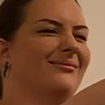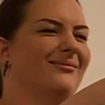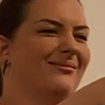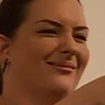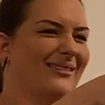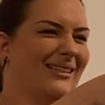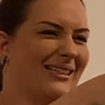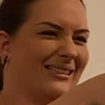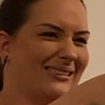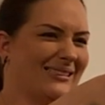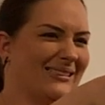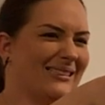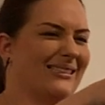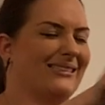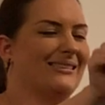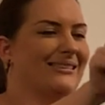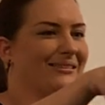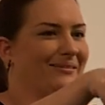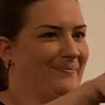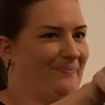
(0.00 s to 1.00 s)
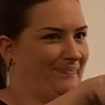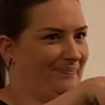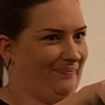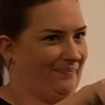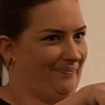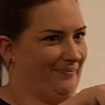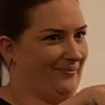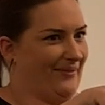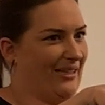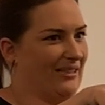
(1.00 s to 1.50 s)
And gap
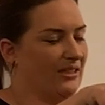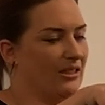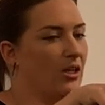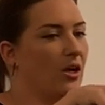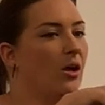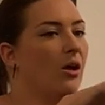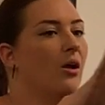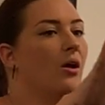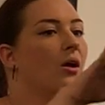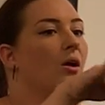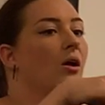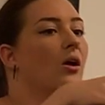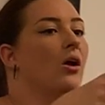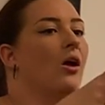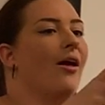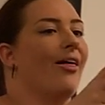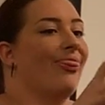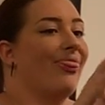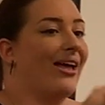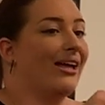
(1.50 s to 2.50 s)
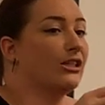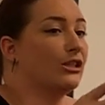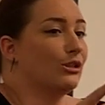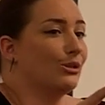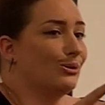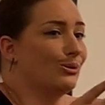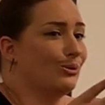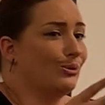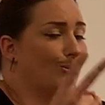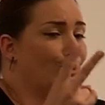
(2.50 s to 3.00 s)
junctions.
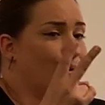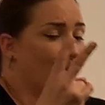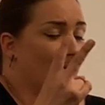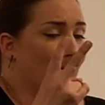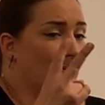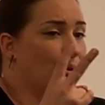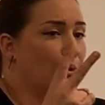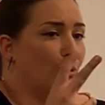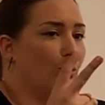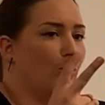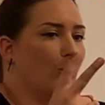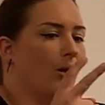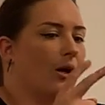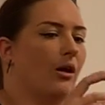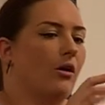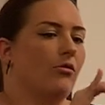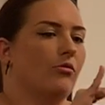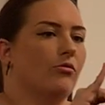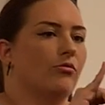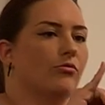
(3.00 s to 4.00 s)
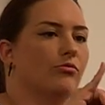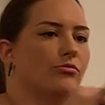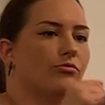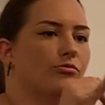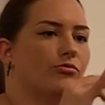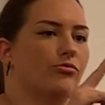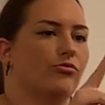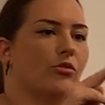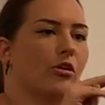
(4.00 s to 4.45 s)
What do gap junctions do?